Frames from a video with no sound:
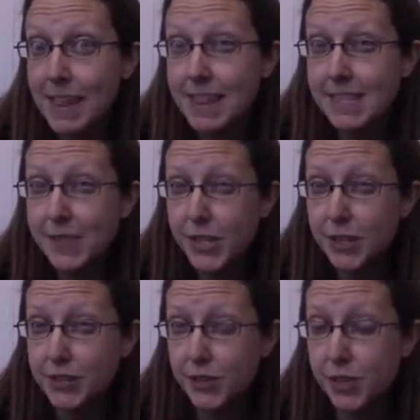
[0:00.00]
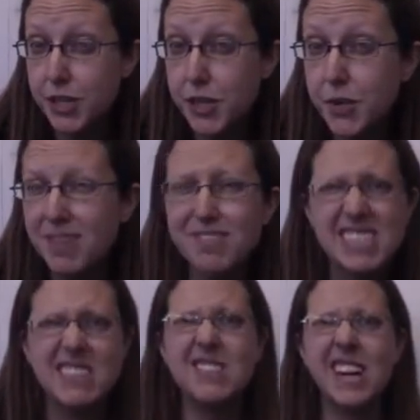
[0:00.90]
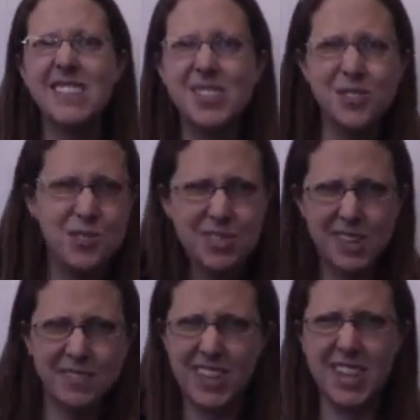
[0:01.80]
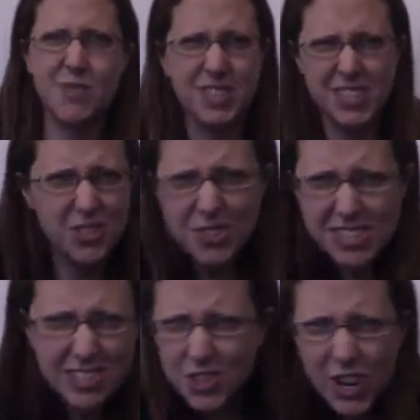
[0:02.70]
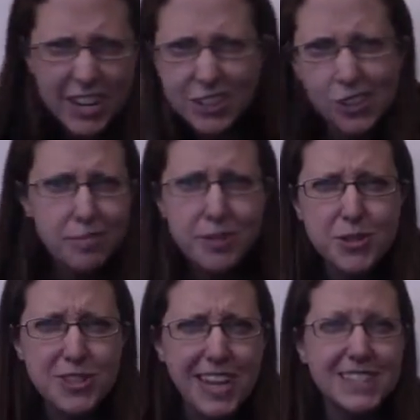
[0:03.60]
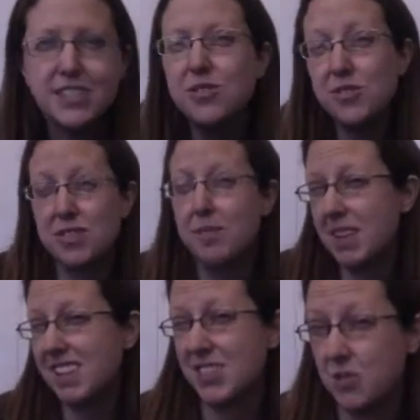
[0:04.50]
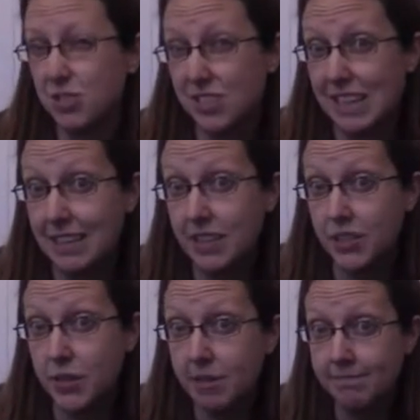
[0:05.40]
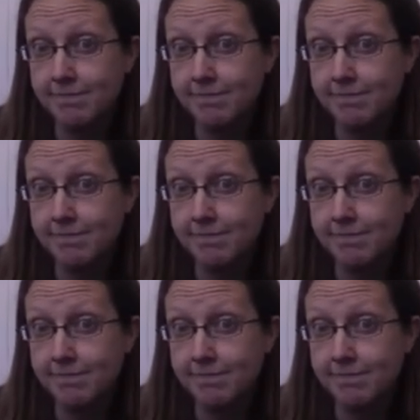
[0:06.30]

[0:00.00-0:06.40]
This video is for you if sometimes you do something with students trying to learn computer science and you do something that sort of looks like lecturing.